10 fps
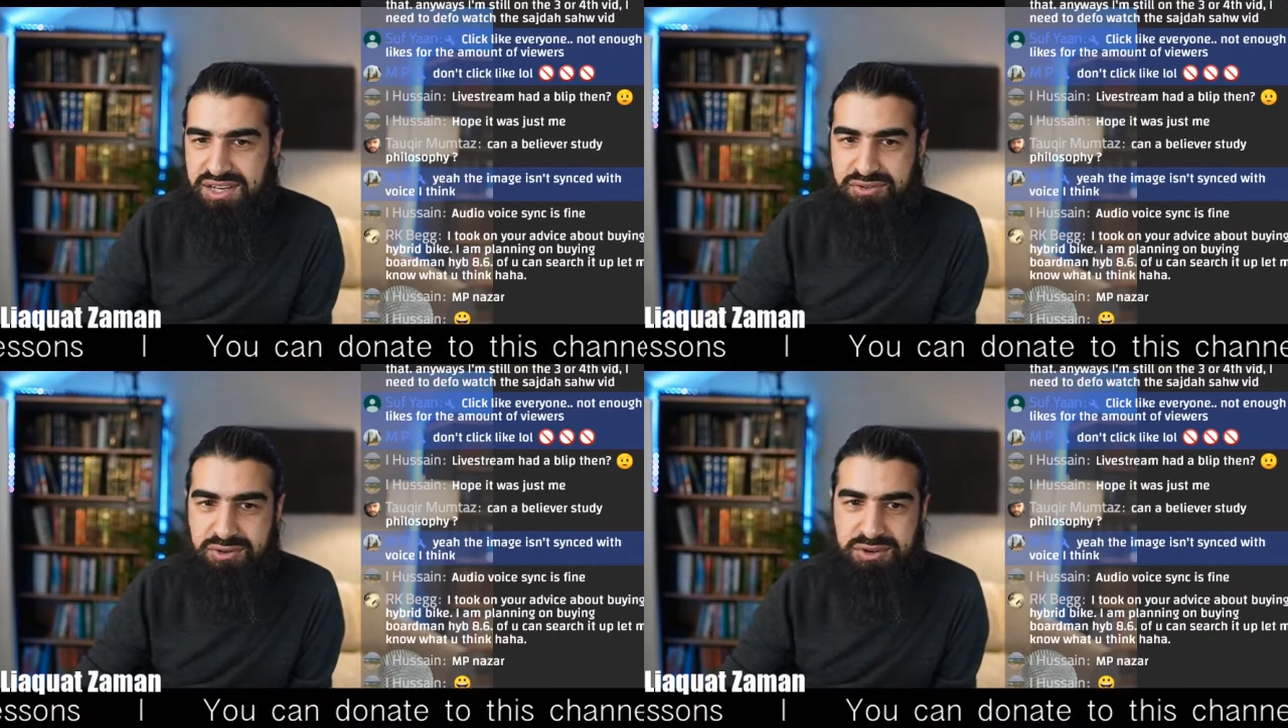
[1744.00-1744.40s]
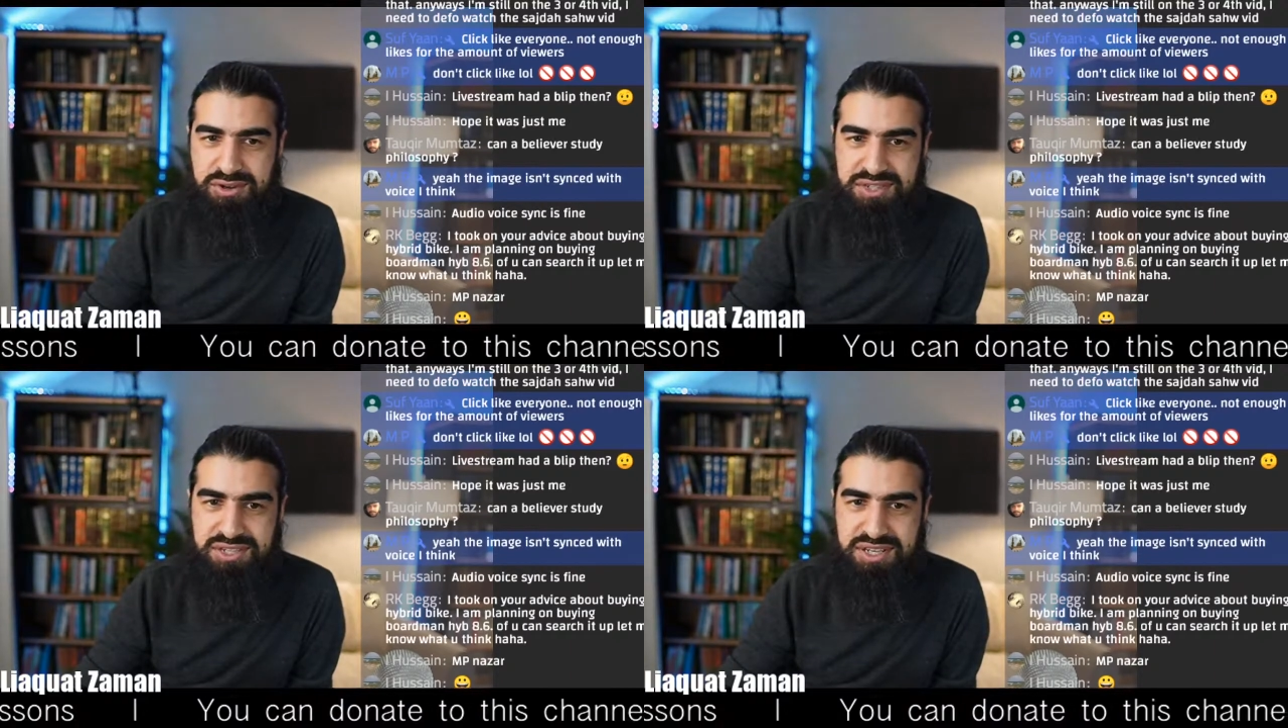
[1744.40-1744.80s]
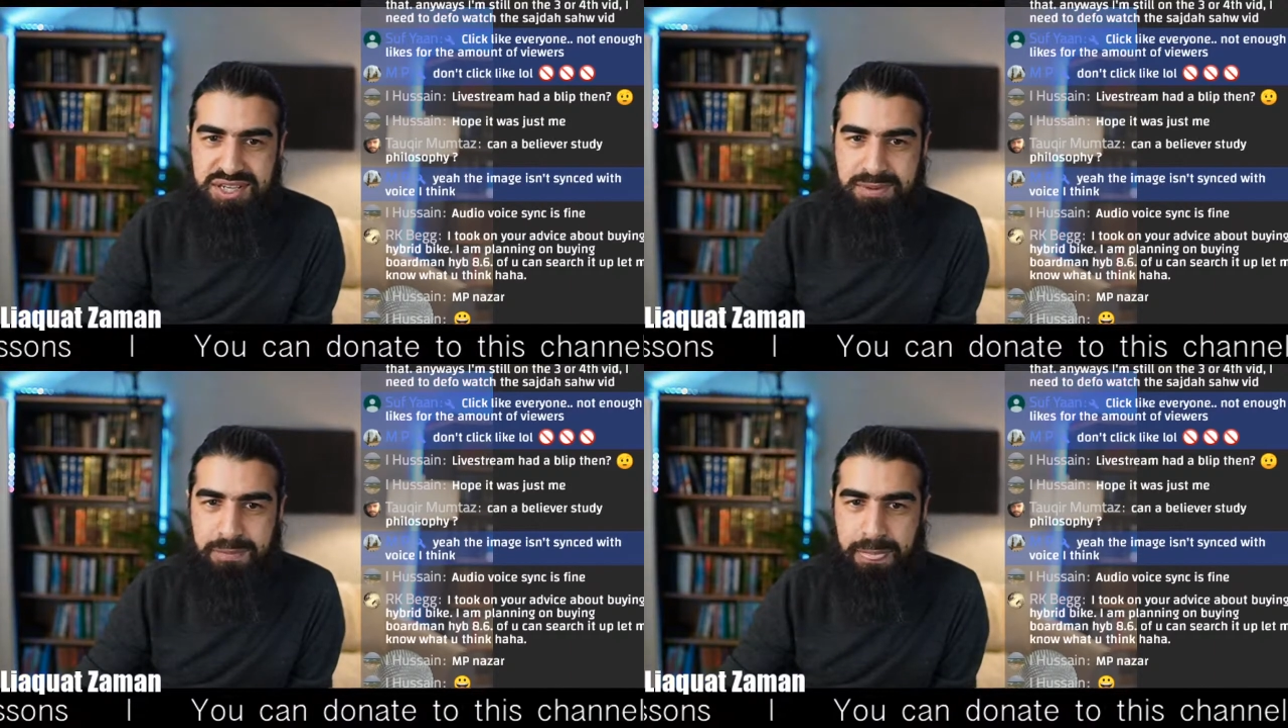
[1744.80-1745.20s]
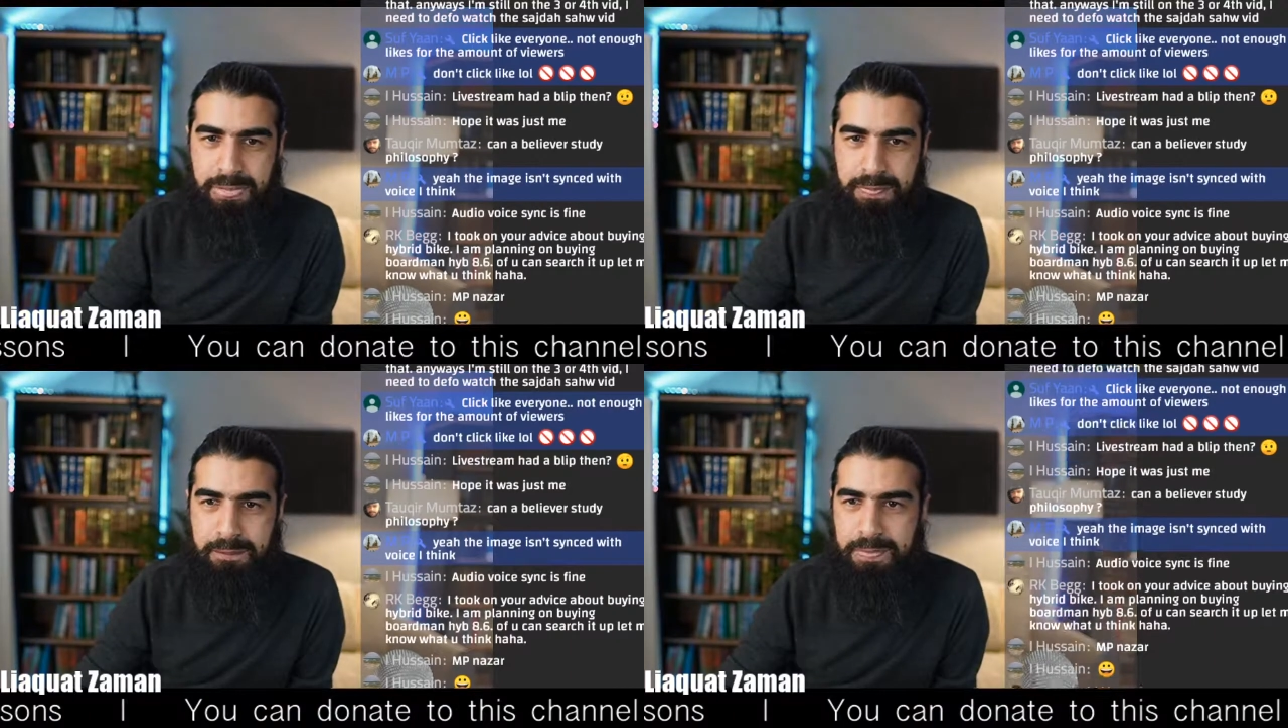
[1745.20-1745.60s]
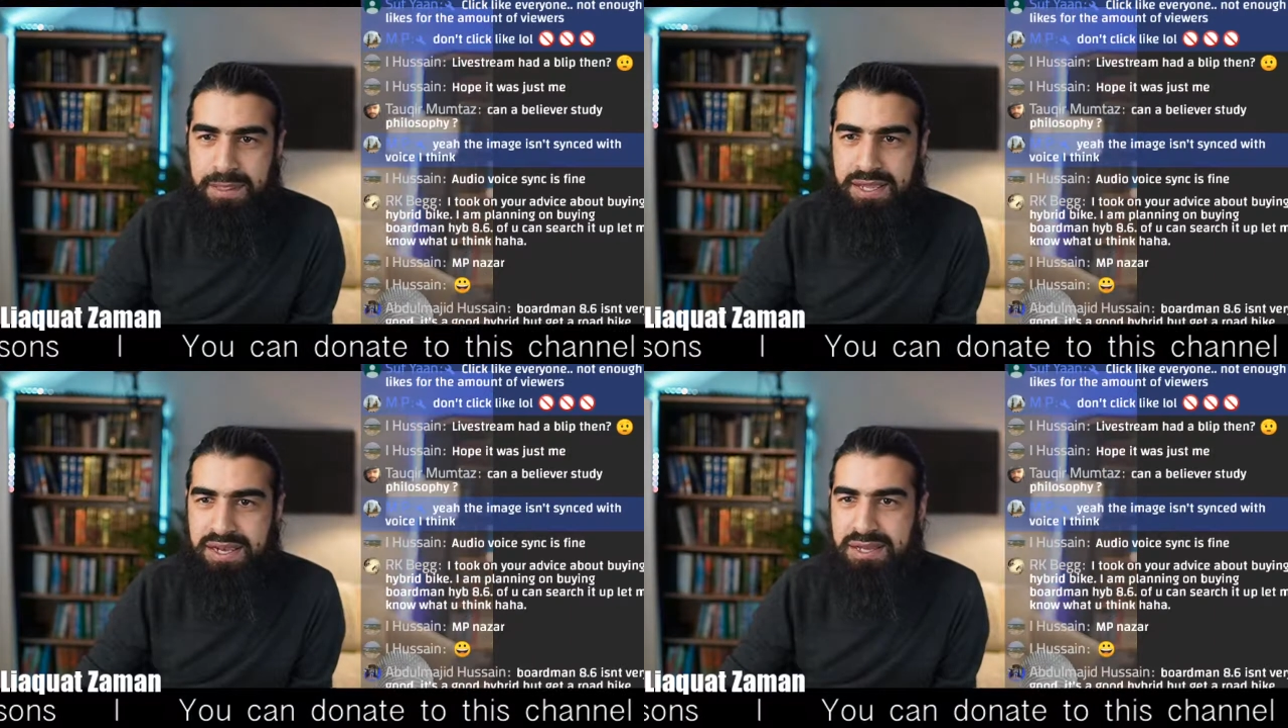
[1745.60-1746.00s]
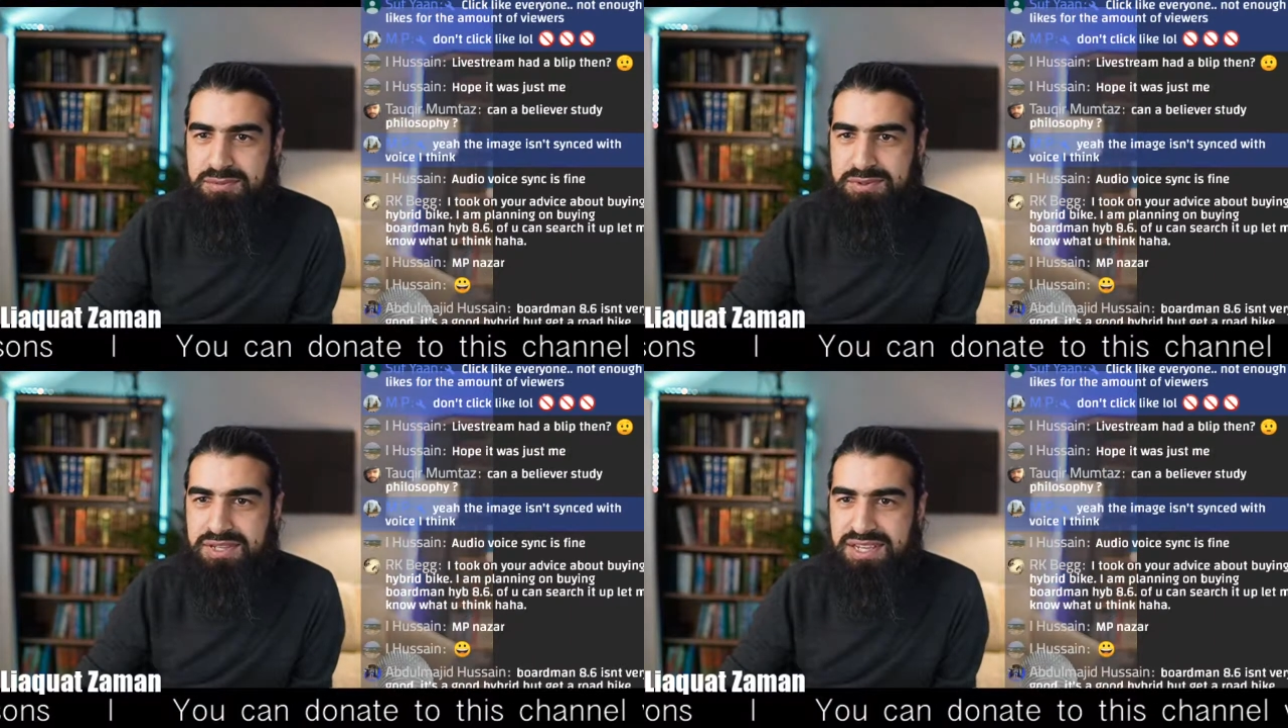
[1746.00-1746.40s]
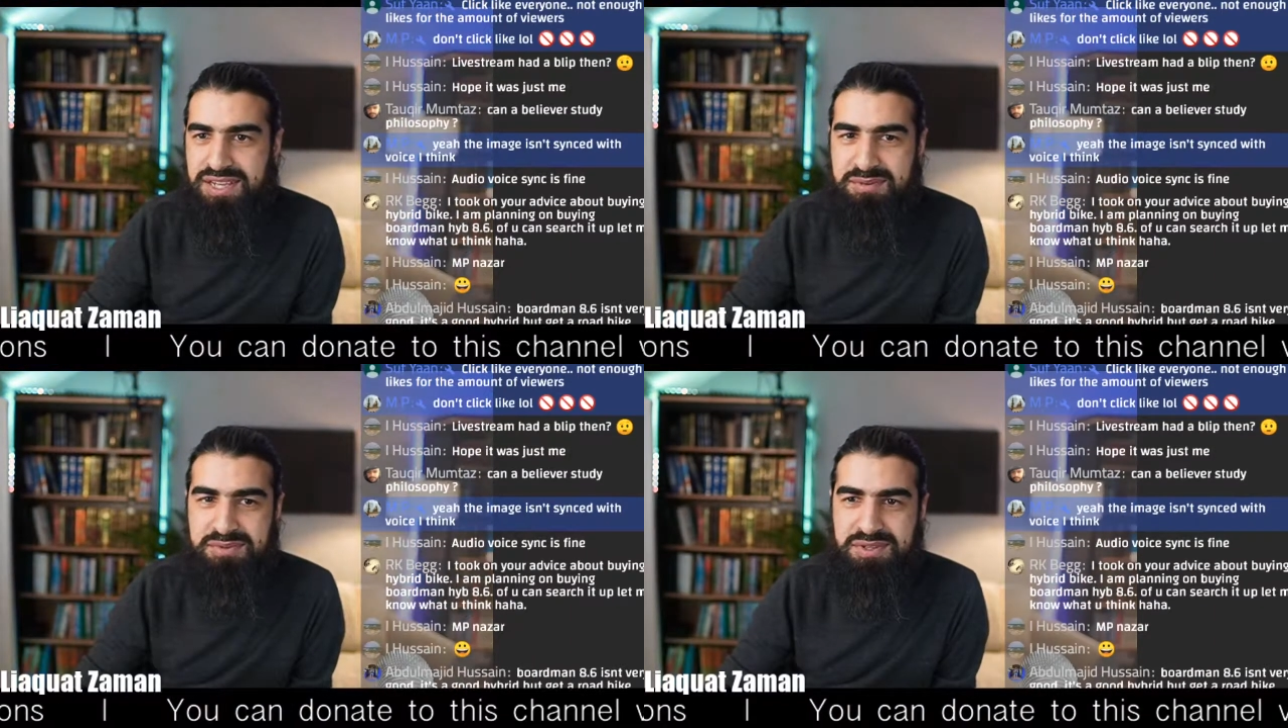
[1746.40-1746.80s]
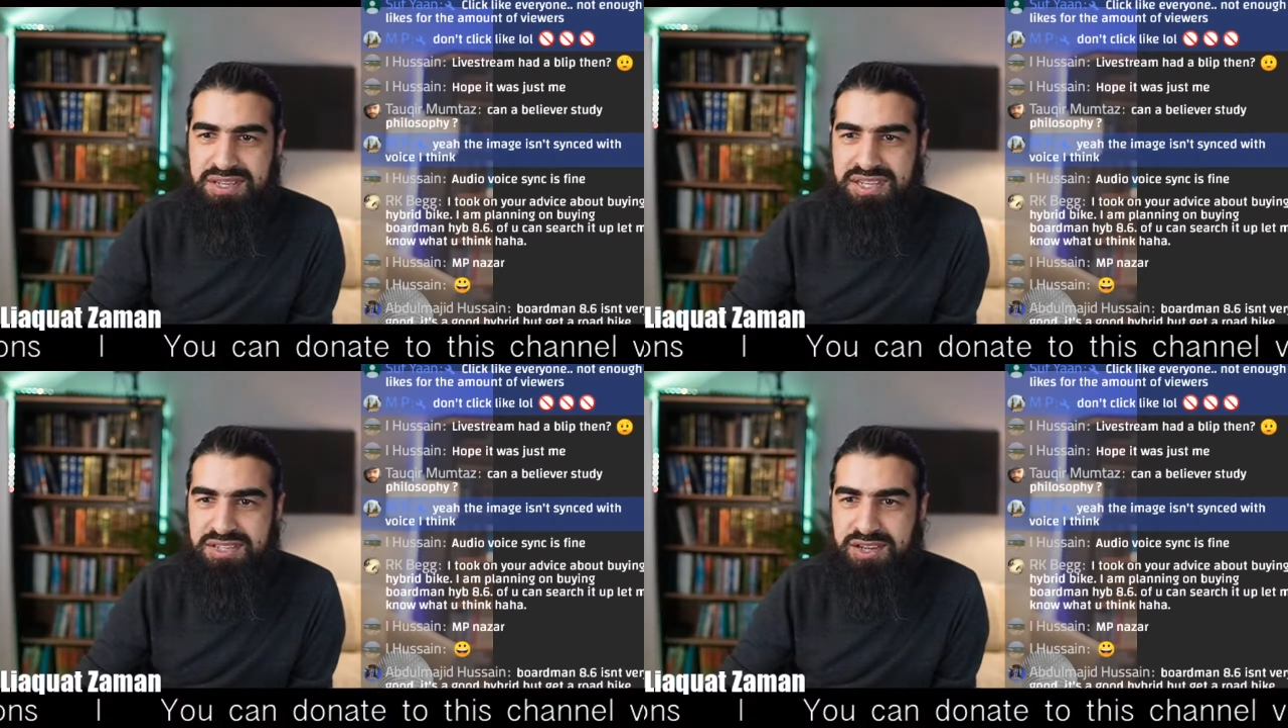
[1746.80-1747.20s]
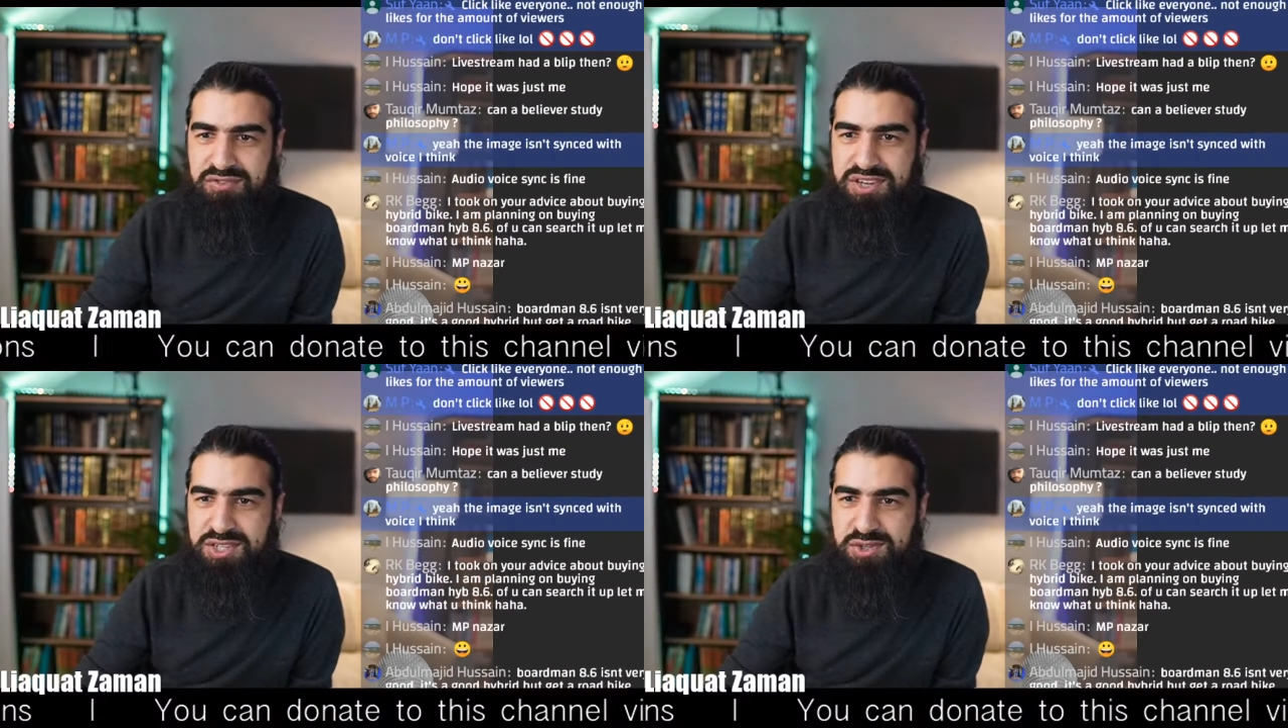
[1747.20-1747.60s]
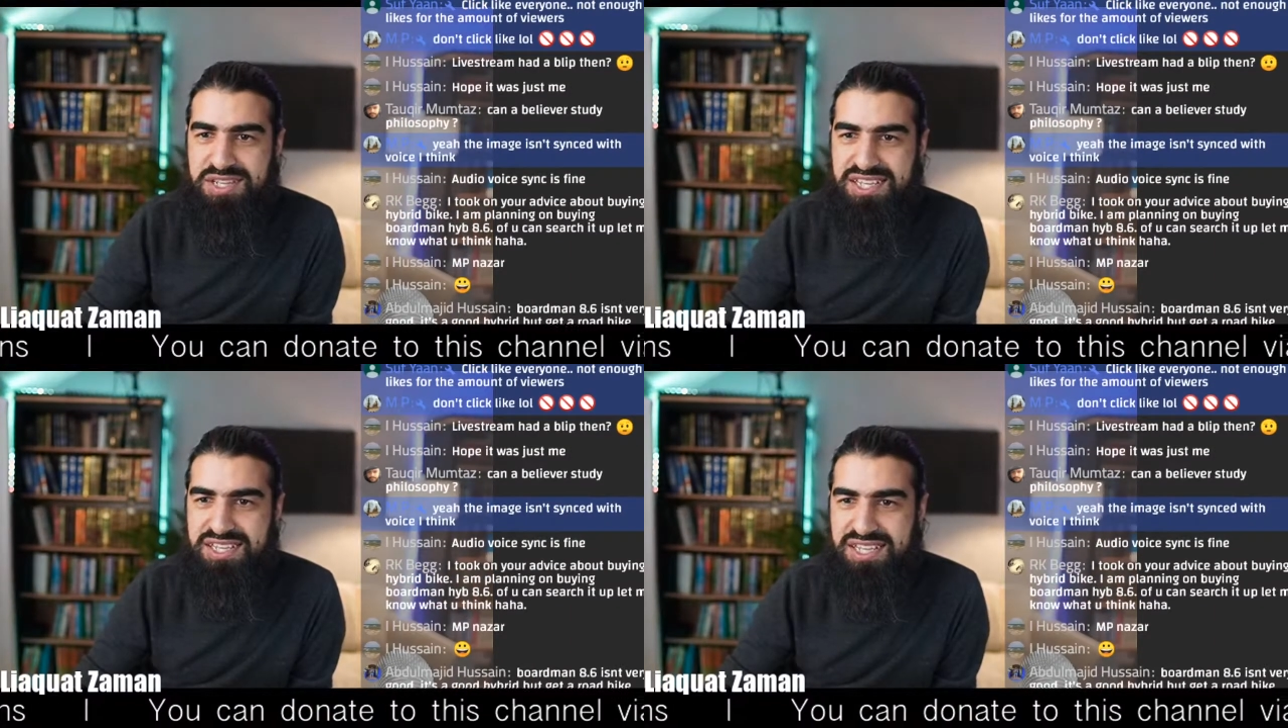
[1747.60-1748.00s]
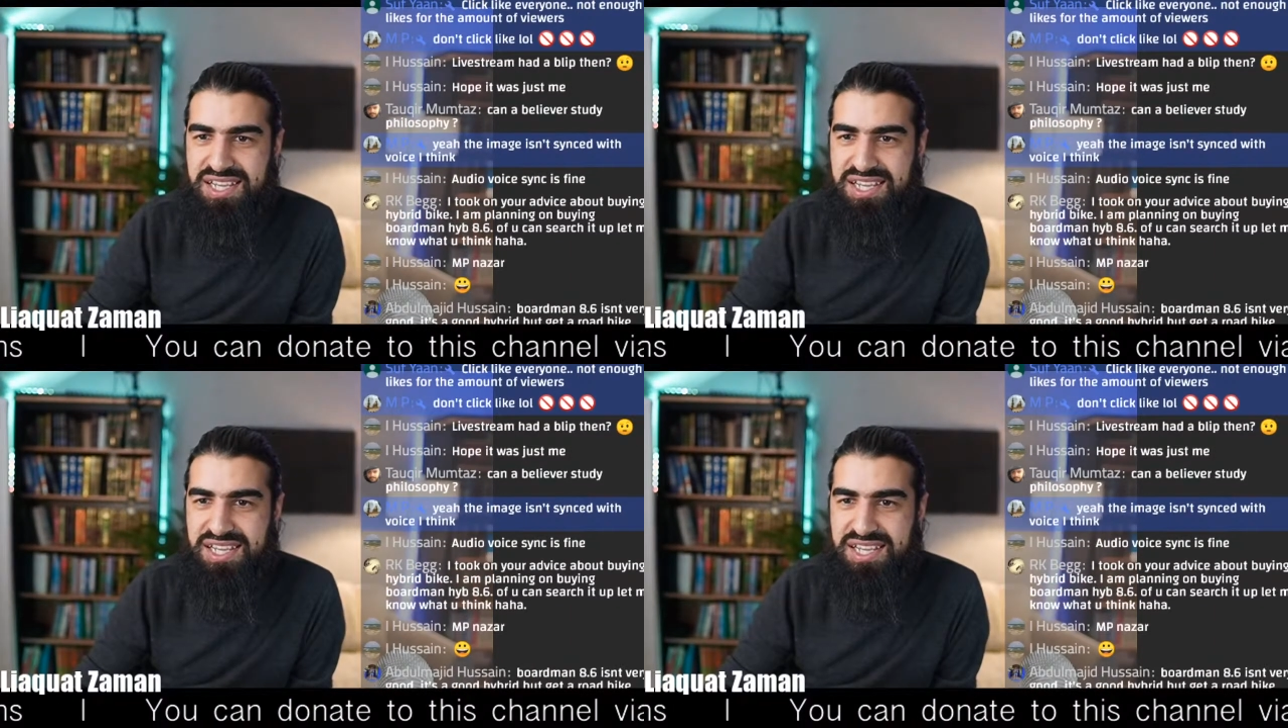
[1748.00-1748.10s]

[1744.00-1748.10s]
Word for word: A roller coaster today. Alhamdulillah, alhamdulillah. So I really enjoyed it.